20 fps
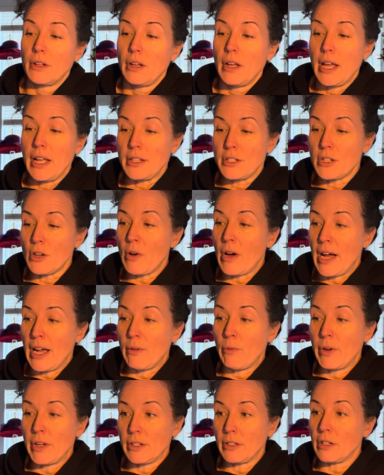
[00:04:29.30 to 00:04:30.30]
And so I
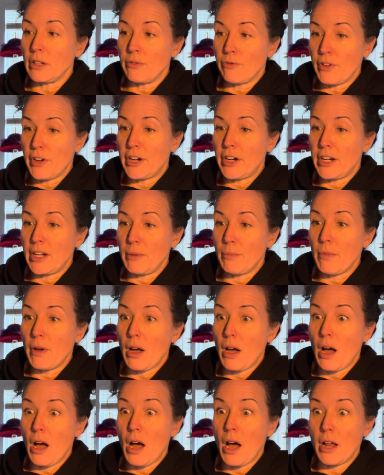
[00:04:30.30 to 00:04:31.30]
went and confronted him
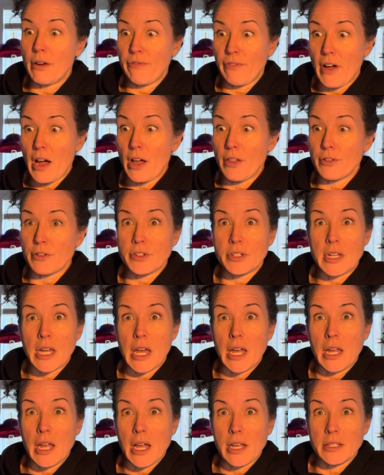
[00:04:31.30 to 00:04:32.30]
on Father's
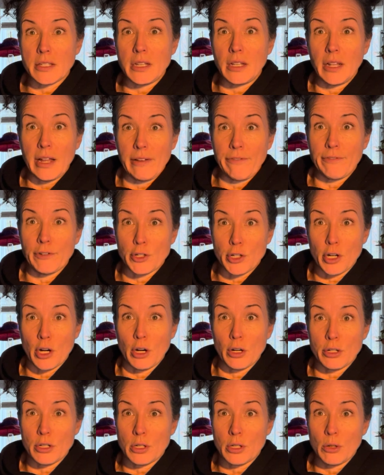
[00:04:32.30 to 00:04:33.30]
Day as he left for
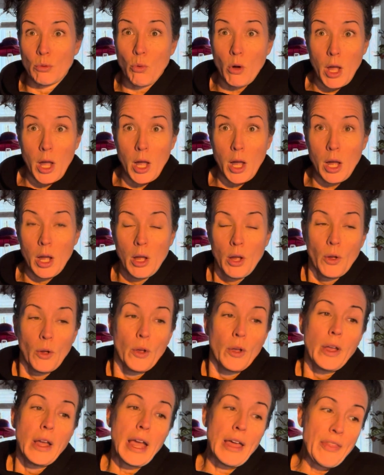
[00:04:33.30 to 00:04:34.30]
church. What?
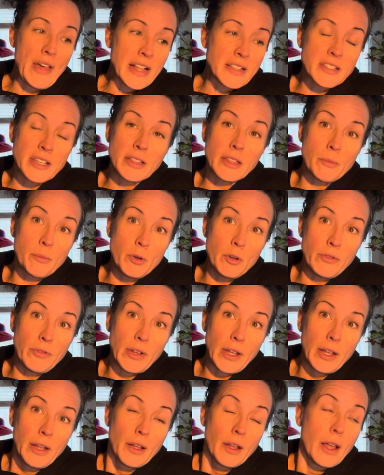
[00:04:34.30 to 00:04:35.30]
And that's in the
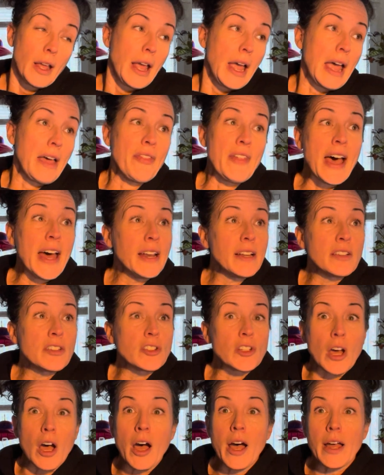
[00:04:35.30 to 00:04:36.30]
movie. And that is
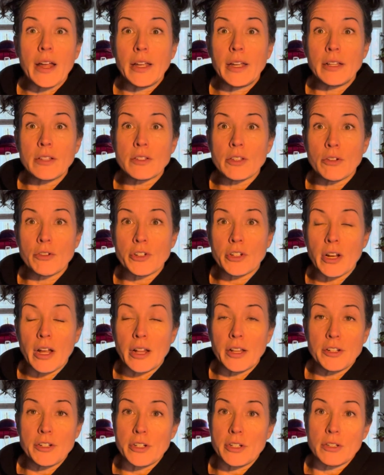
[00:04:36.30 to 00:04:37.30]
taught in
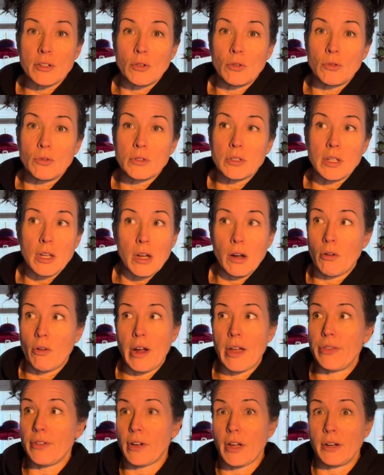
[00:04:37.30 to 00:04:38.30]
sociology schools
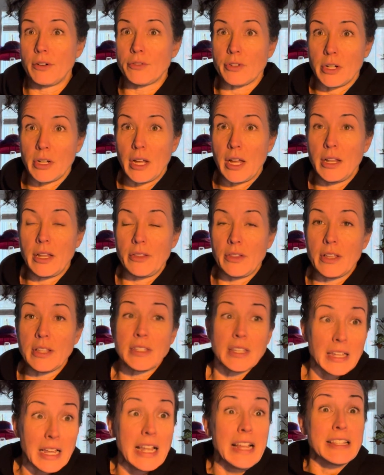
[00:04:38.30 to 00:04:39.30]
around the country.
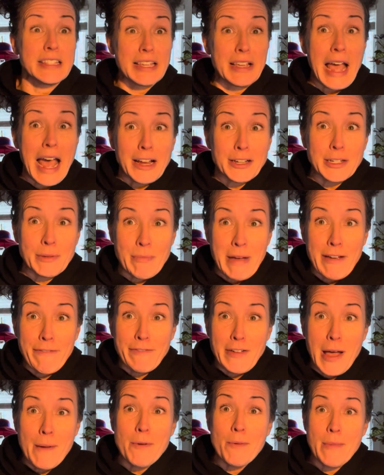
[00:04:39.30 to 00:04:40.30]
It's actually, my
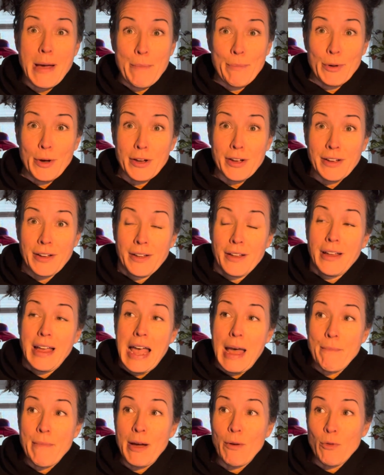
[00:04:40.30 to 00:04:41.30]
film and my book
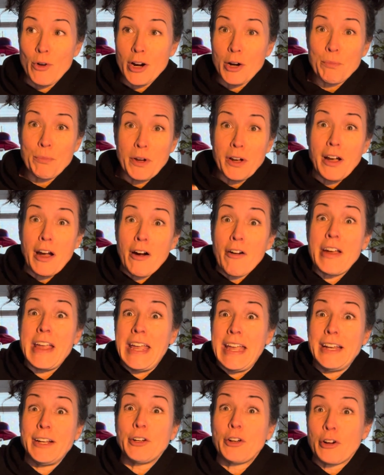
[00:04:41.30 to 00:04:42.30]
and my workbook are
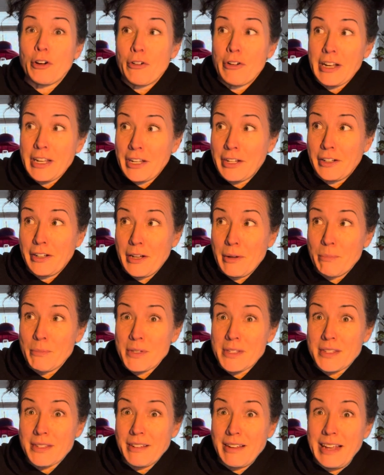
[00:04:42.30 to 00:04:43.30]
in
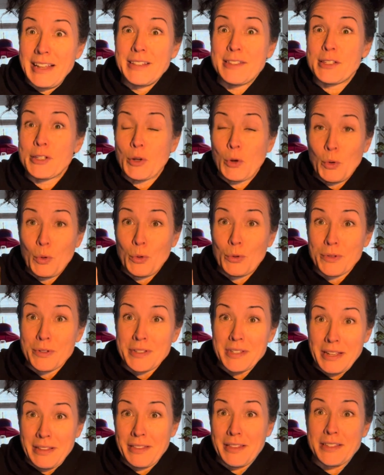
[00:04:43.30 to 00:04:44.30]
curriculums in
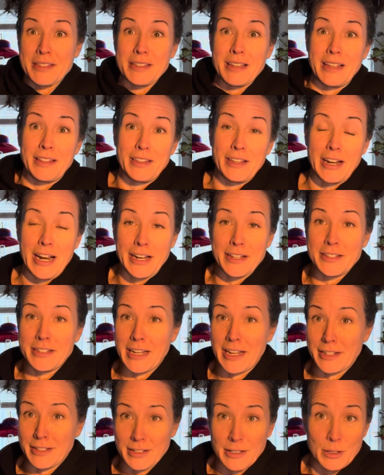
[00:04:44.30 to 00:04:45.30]
schools in the United
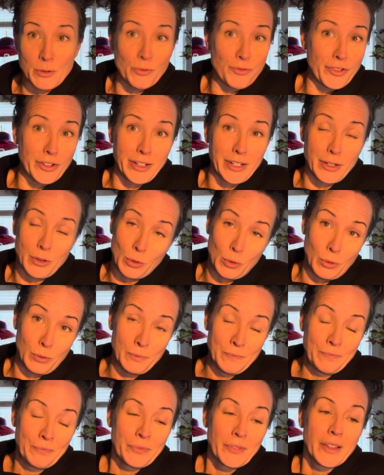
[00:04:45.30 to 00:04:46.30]
States. It's really cool.
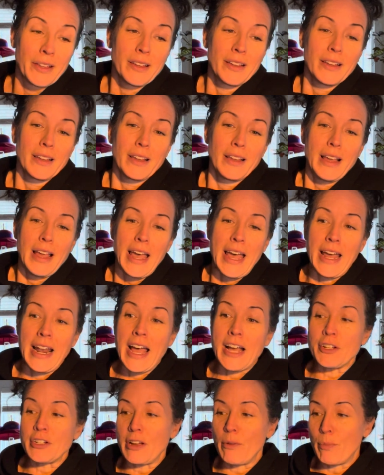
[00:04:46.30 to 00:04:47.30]
And
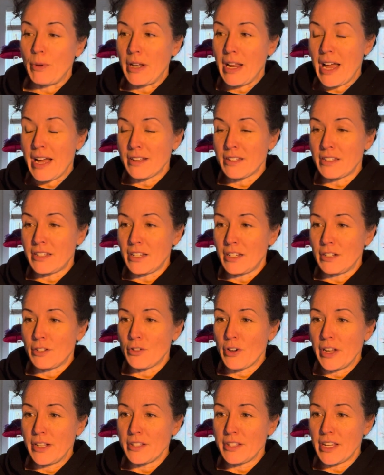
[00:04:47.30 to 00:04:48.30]
actually, I've been asked to
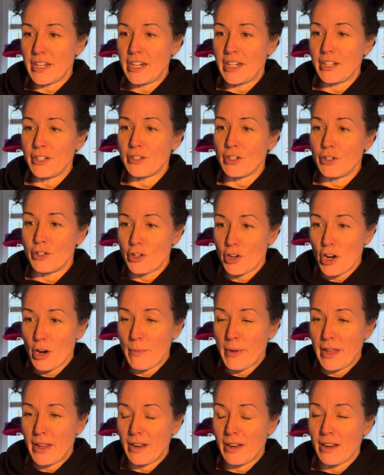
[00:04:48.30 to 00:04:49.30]
translate it into
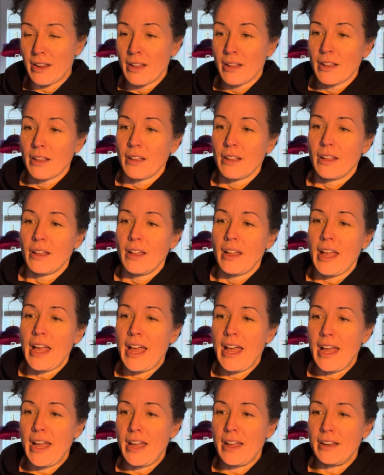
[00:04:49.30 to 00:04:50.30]
German
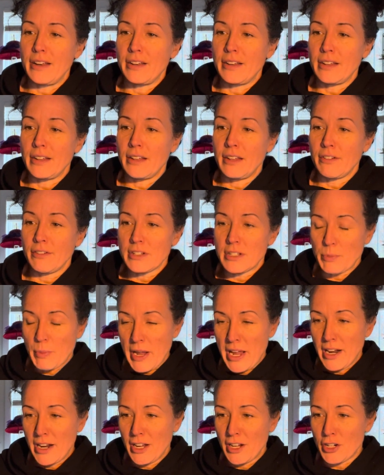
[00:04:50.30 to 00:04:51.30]
and
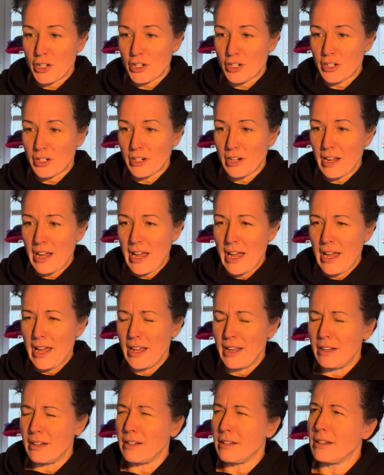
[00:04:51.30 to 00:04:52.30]
Spanish,
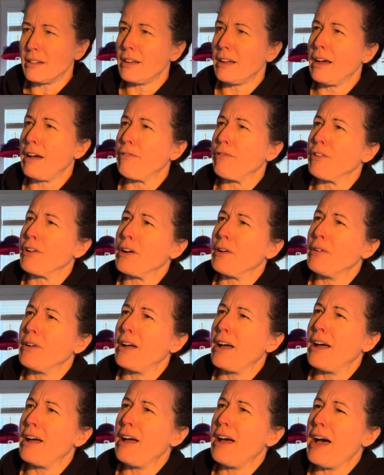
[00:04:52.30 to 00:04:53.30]
and I forget,
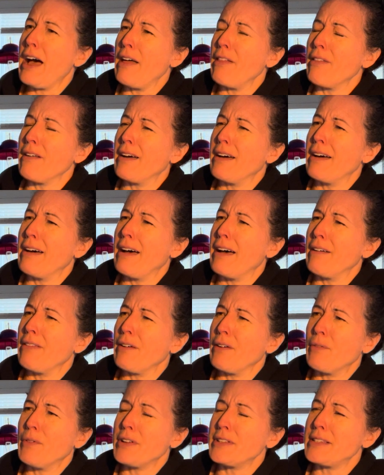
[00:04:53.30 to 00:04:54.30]
I
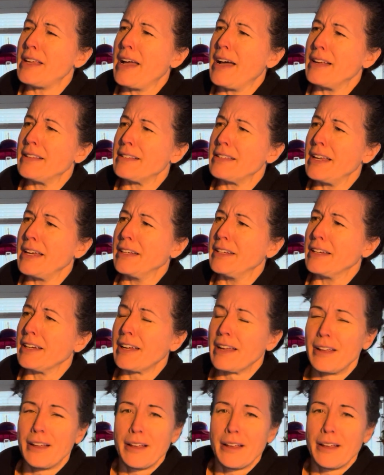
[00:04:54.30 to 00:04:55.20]
want to say Icelandic.